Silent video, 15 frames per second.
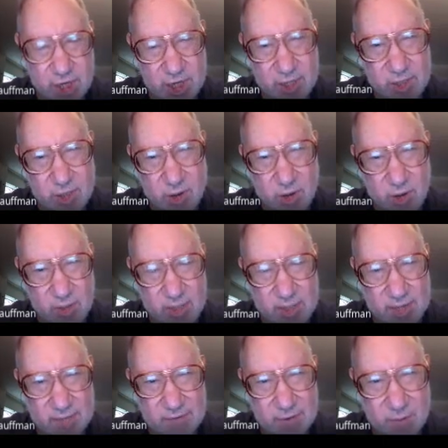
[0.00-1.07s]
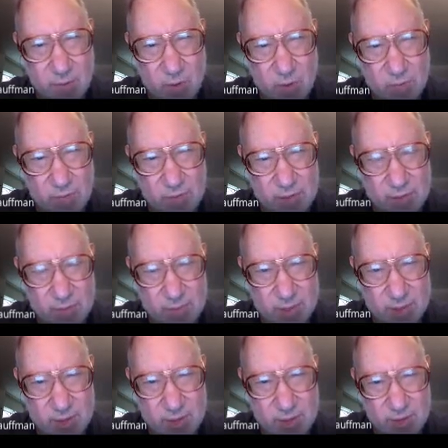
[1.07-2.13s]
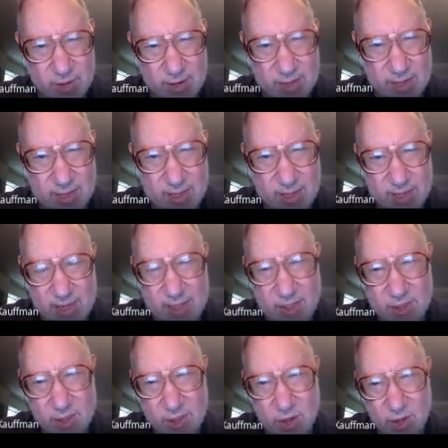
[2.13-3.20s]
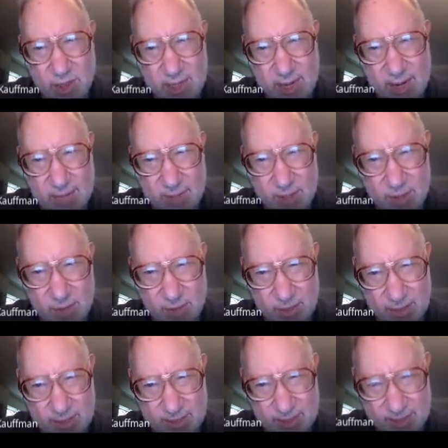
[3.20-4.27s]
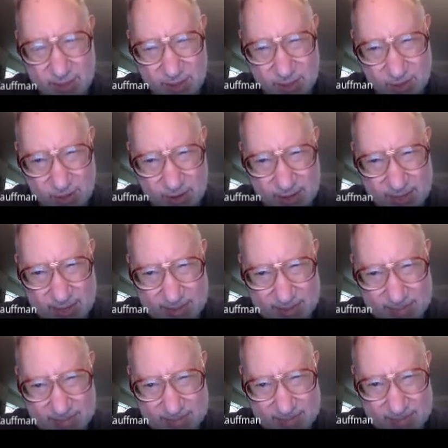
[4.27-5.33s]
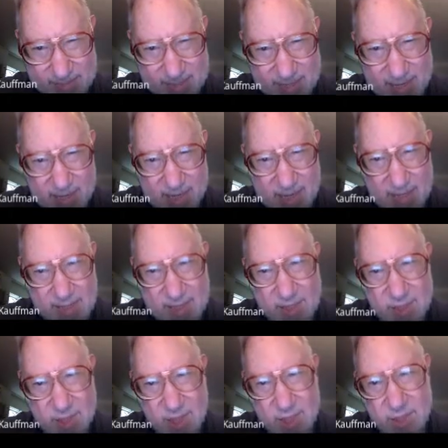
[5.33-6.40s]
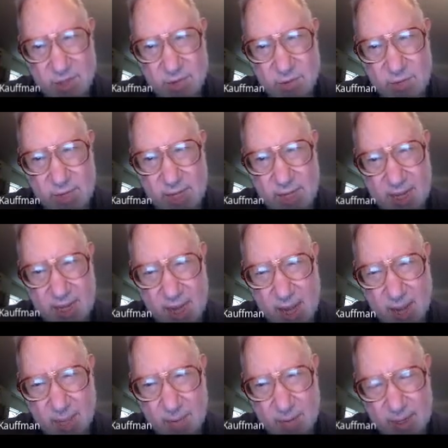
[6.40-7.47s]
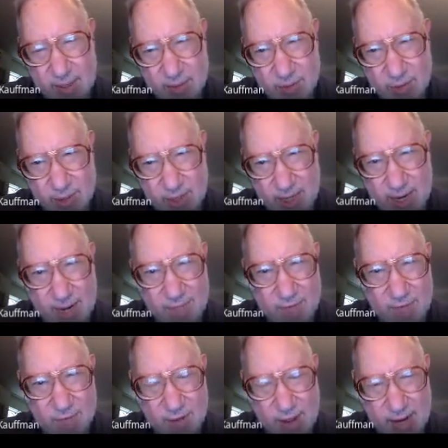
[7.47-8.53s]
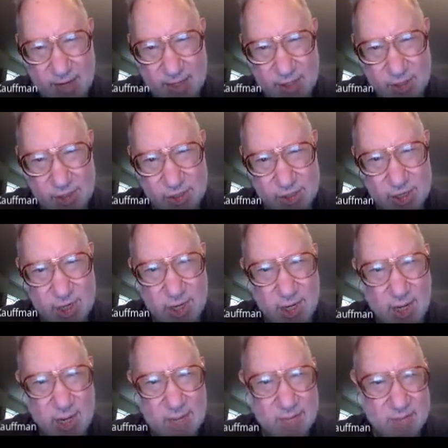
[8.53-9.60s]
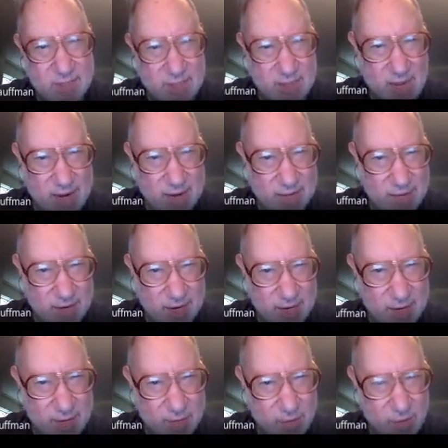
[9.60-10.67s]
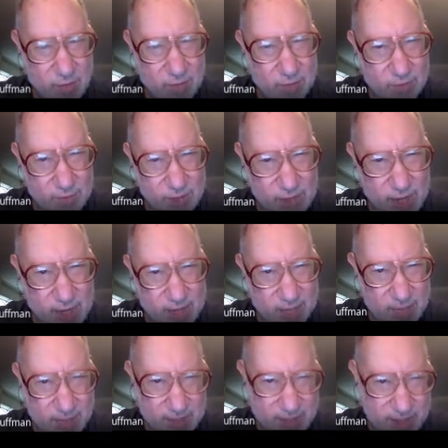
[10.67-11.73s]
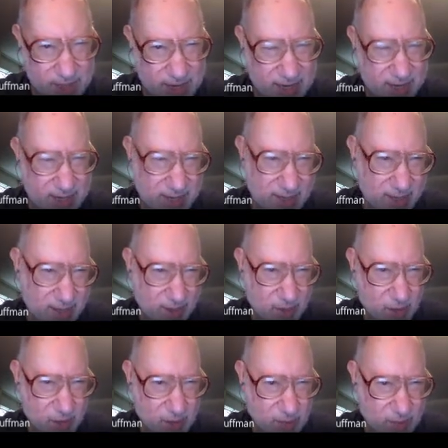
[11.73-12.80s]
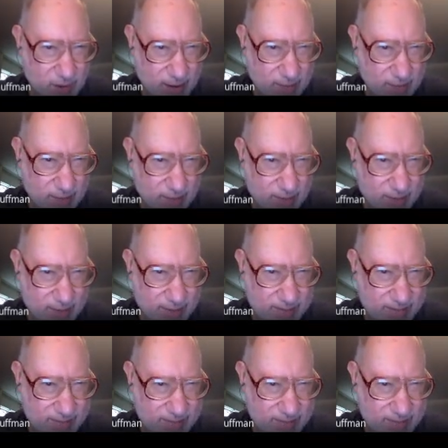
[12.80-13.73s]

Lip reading: G is called the diffeomorphism constraint, and H is called the Hamiltonian constraint. These are the two key operators that have to vanish on the psi of A in order for psi to be a state in their quantum gravity theory.